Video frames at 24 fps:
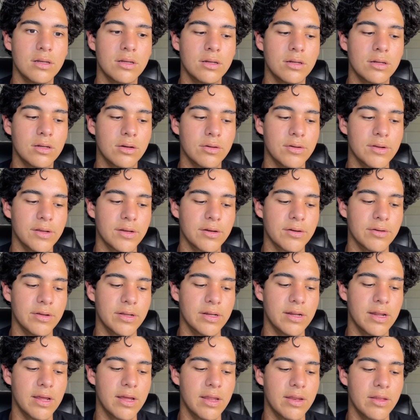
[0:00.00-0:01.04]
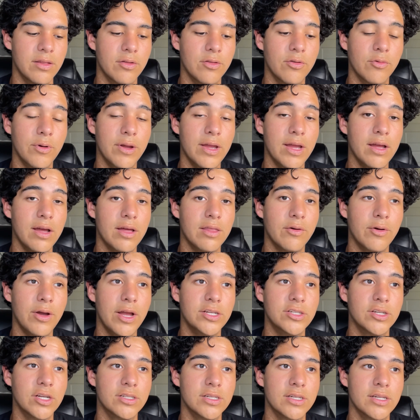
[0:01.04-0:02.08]
Korean. And the way I
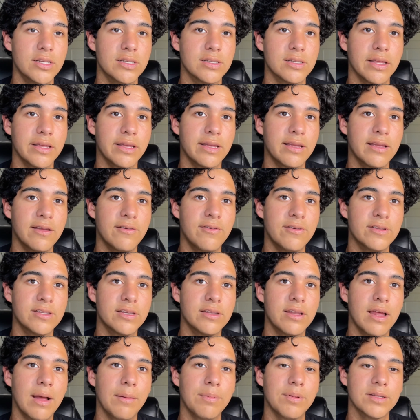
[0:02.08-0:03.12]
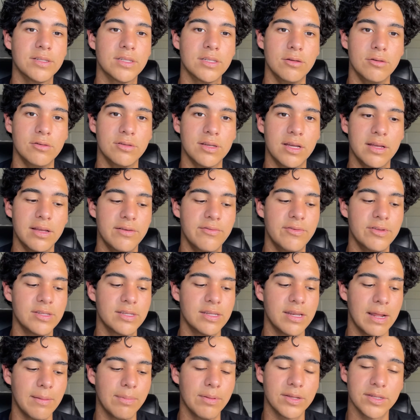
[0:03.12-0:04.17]
judge it is like if it's an
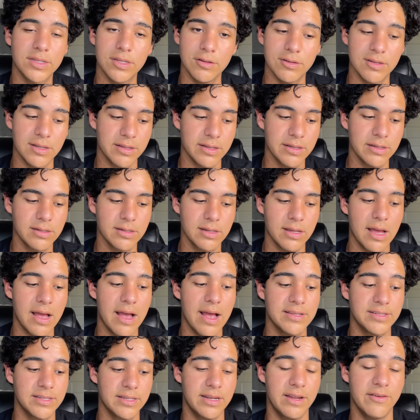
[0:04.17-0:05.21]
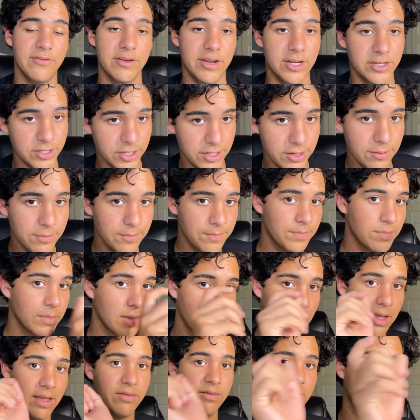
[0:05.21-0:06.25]
I+2 sentence as a definition,
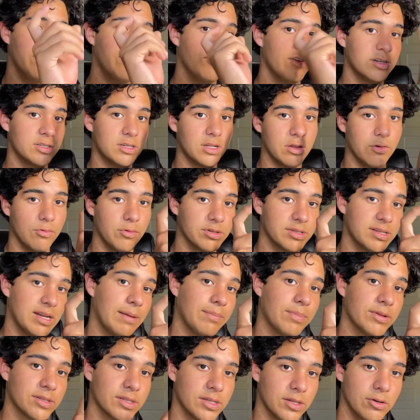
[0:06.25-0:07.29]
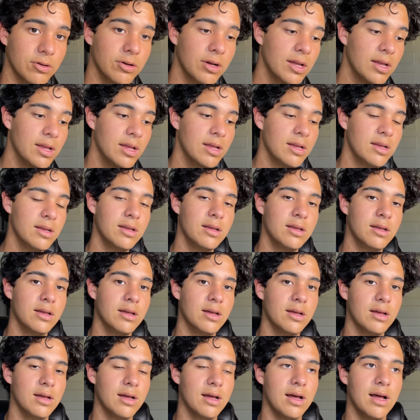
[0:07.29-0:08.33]
like if the definition of the word is an I+2,
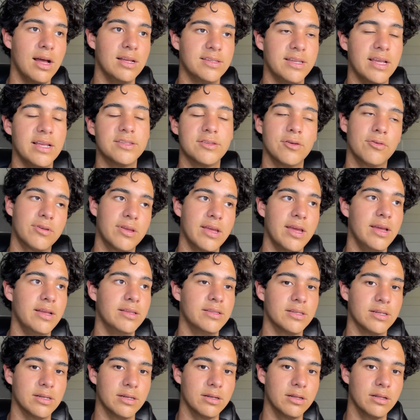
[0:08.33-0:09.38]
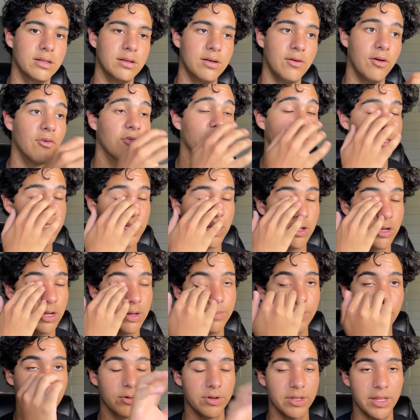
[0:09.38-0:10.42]
I say it's okay to, well, first I look up
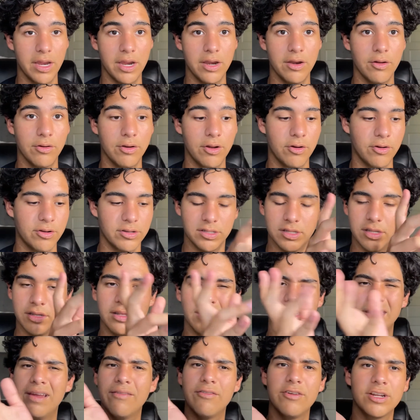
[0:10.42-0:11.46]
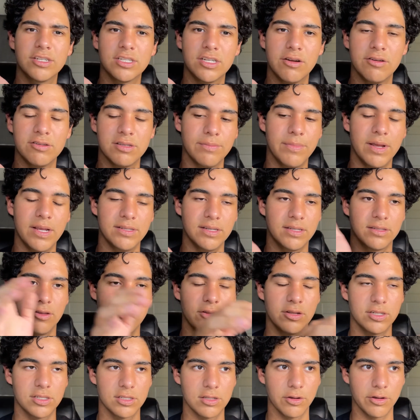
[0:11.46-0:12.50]
a word that I don't know, because the Naver Dictionary is amazing, so you
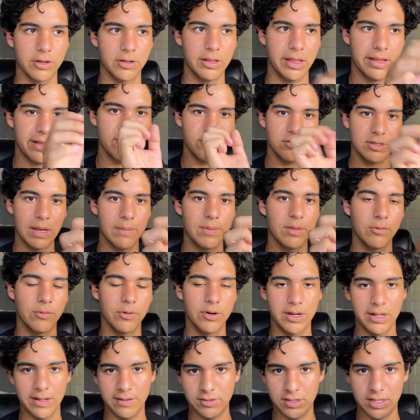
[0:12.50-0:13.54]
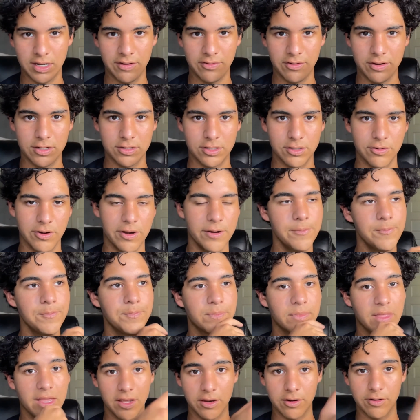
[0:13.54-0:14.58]
can just look, like type the word, it gives you the definition, right,
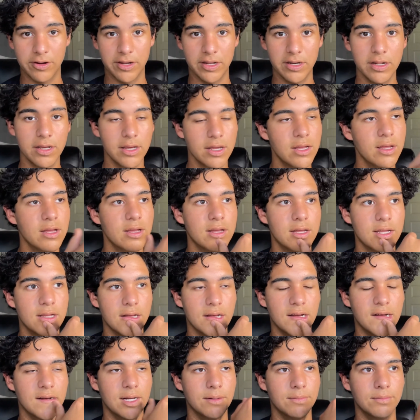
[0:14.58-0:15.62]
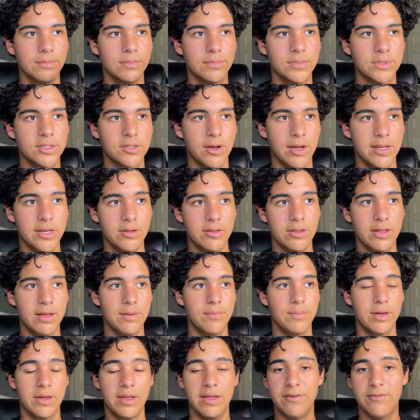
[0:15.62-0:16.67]
in Korean. So I do that.
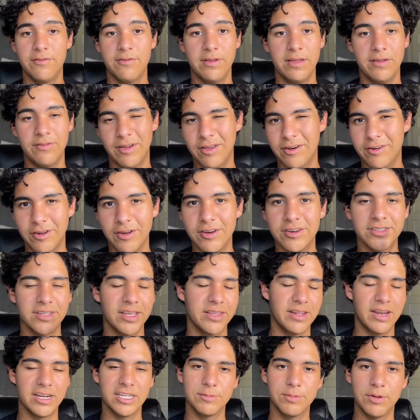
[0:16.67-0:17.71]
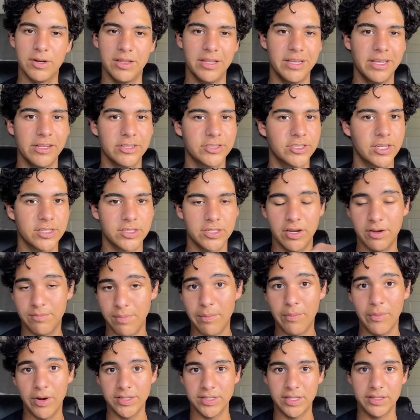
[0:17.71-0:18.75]
But if I don't understand that, I just put it in the English dictionary and
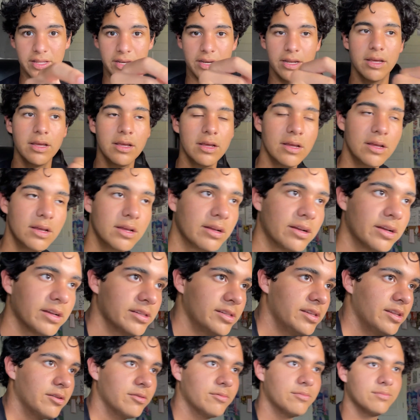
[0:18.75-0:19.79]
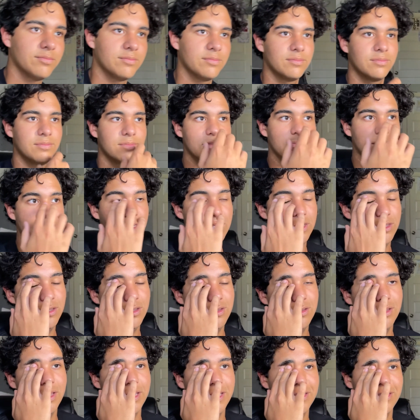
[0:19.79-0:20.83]
memorize it then. Because,
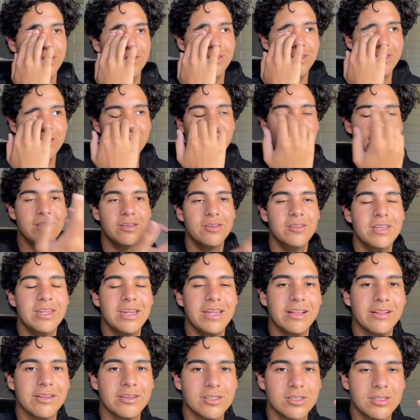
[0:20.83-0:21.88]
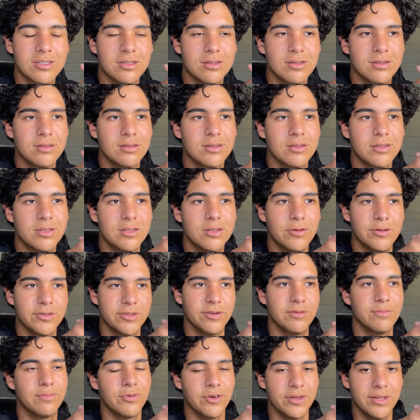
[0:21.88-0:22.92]
like you need English to a
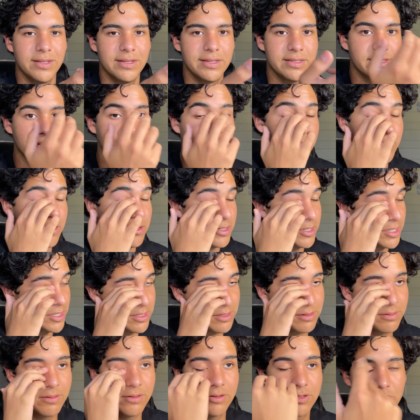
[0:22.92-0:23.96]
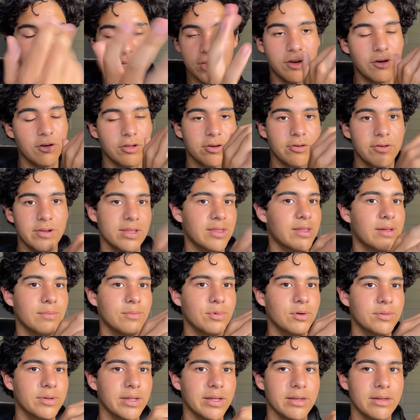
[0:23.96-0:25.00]
certain point. It's not like you can just straight go to Korean and
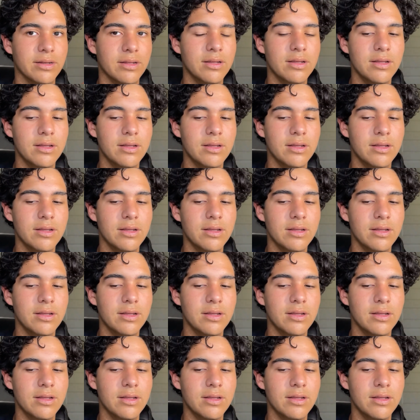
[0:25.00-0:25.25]
then boom, done.